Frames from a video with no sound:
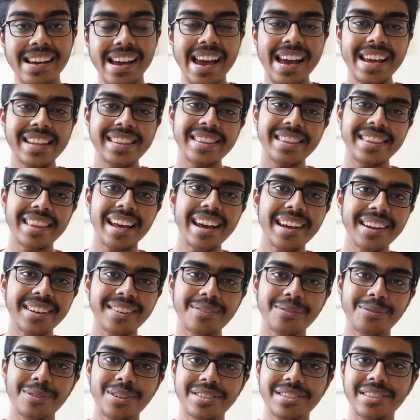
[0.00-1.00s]
And that
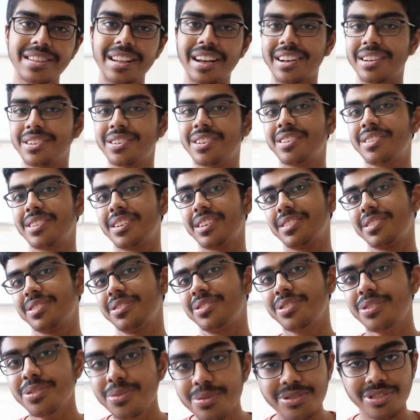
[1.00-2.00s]
was like a
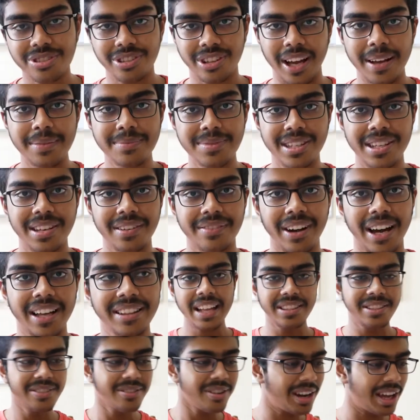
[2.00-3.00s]
huge time saver. I
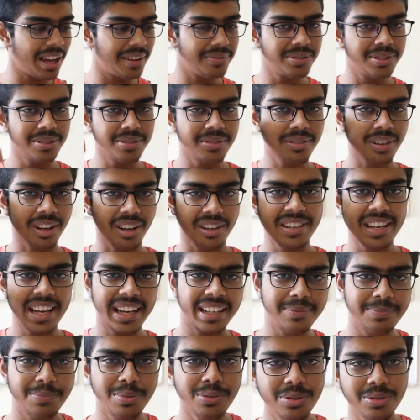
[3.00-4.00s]
did not have to
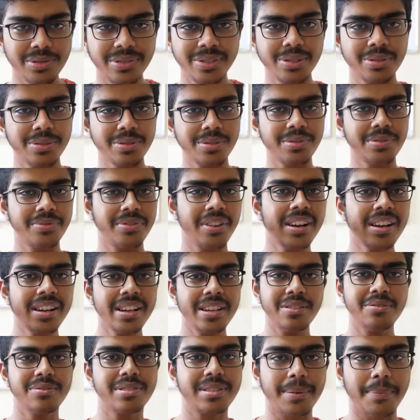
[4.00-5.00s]
connect Bluetooth,
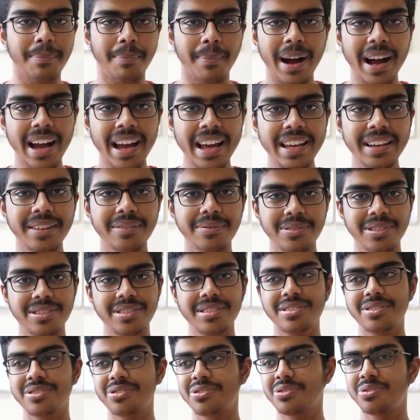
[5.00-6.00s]
use a mic, which
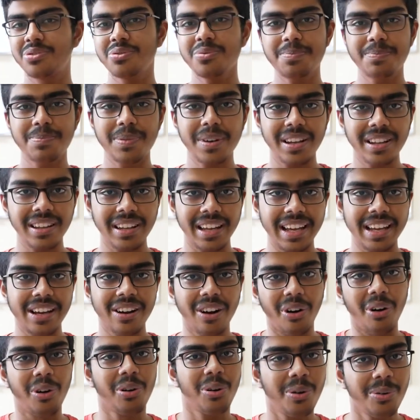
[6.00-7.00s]
is super like
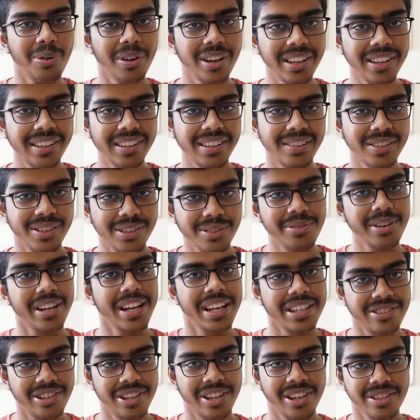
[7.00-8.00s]
awkward during
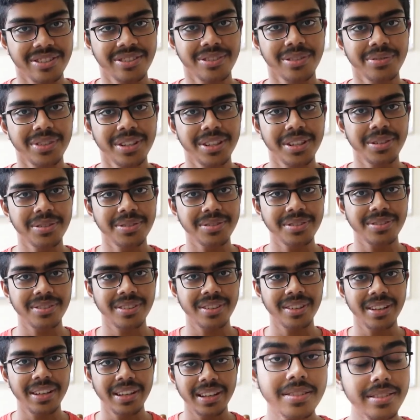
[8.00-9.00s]
educational videos.
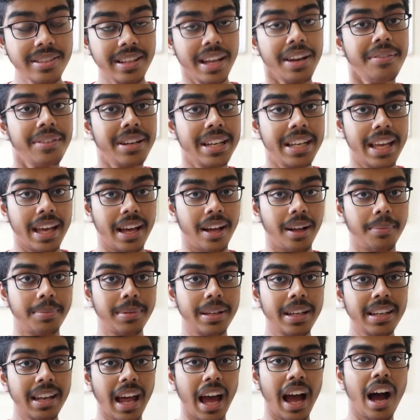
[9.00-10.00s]
So that really
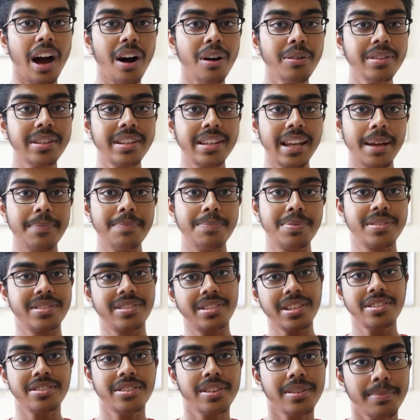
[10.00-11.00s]
helped. And how did I
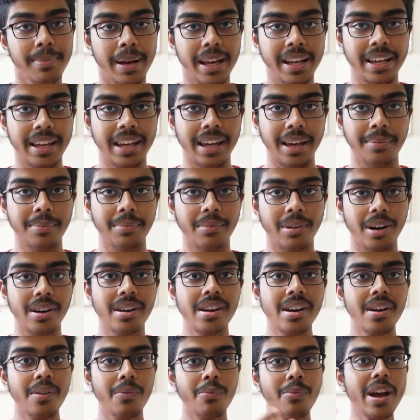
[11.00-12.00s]
position my camera?
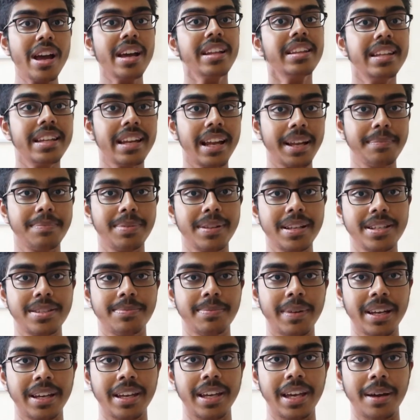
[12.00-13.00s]
Where did I place
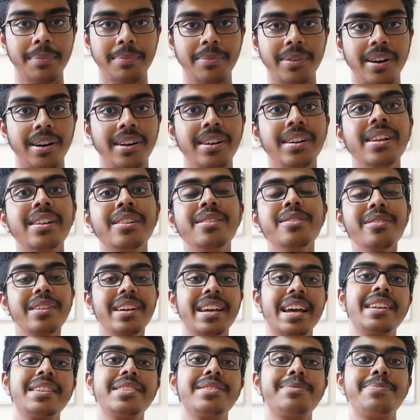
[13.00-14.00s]
my camera? Look
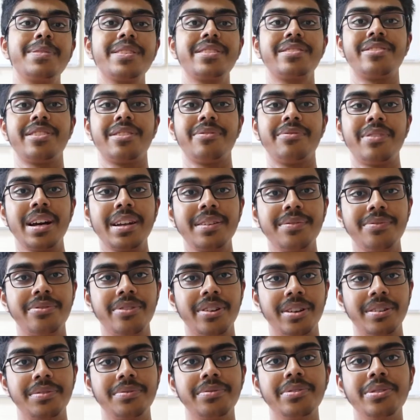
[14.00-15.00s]
at this picture right in
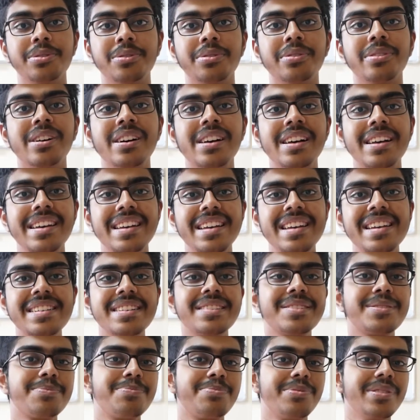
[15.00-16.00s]
front of you. It
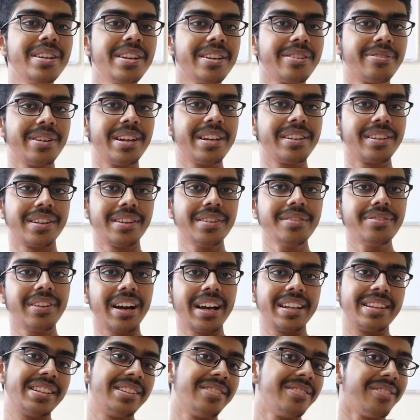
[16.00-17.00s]
is pretty creative.
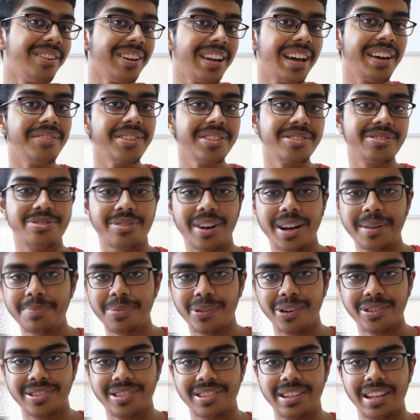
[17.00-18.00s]
I did not have a
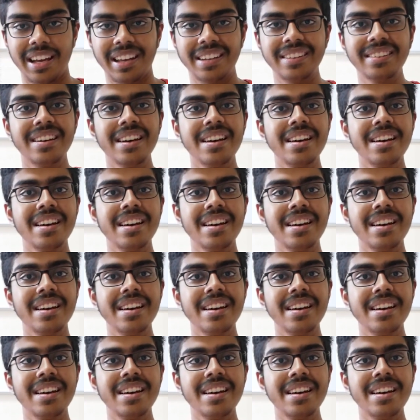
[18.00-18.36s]
tripod stand.